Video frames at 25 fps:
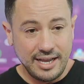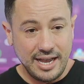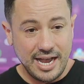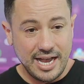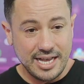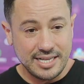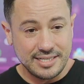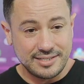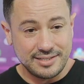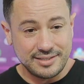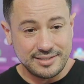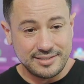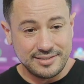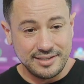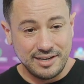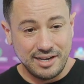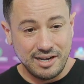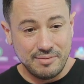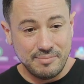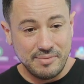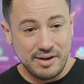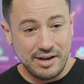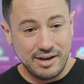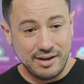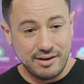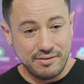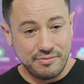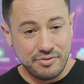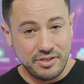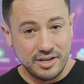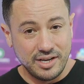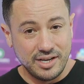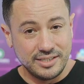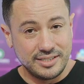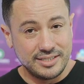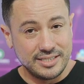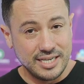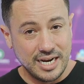as some of
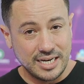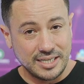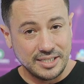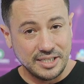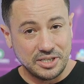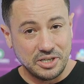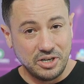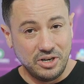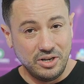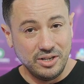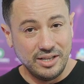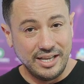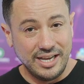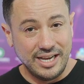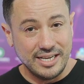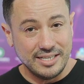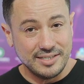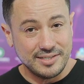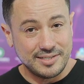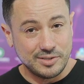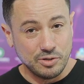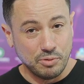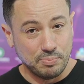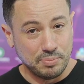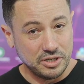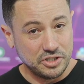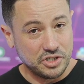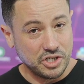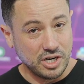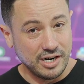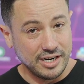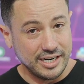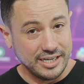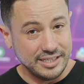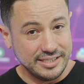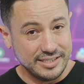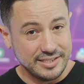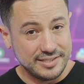the technical and super
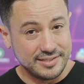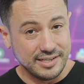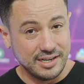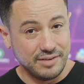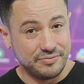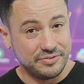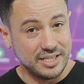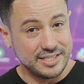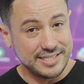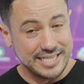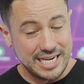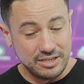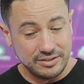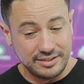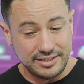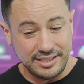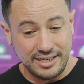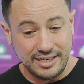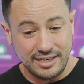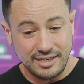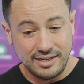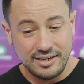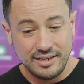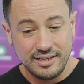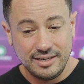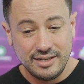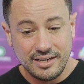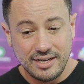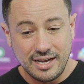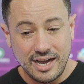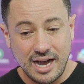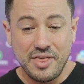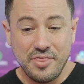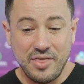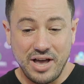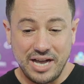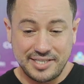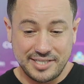jargony stuff that's out there.
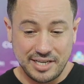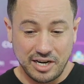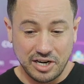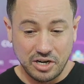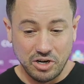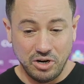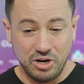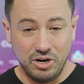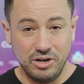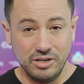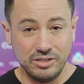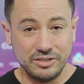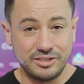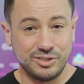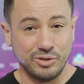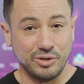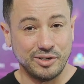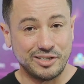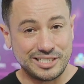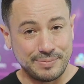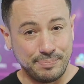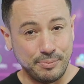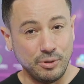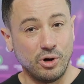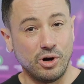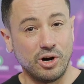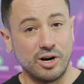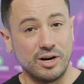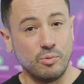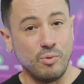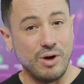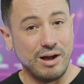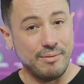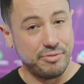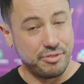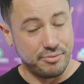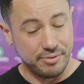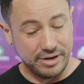That's our goal, to explore
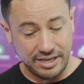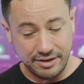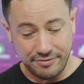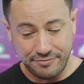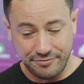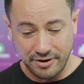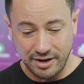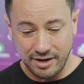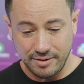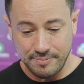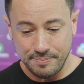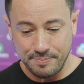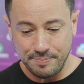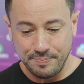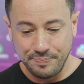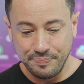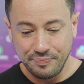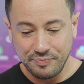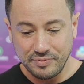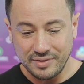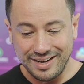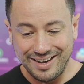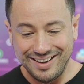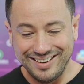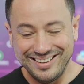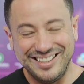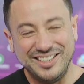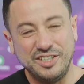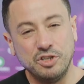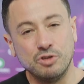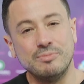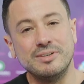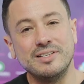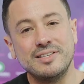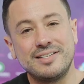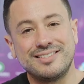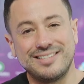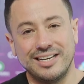Web3 from a
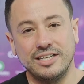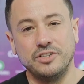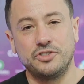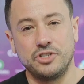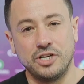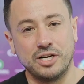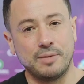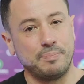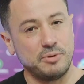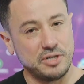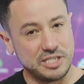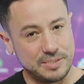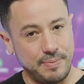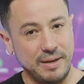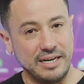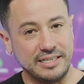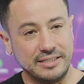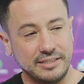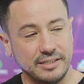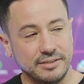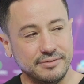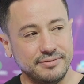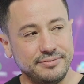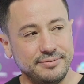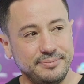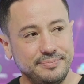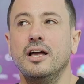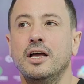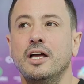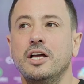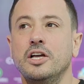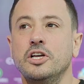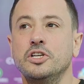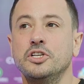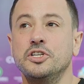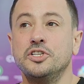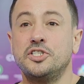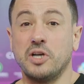human-centric perspective.
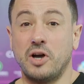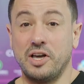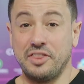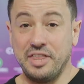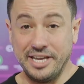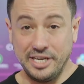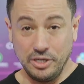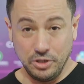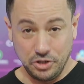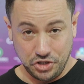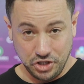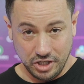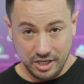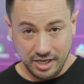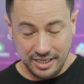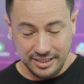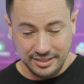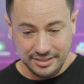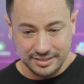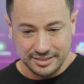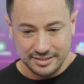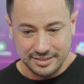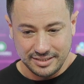So I think you should.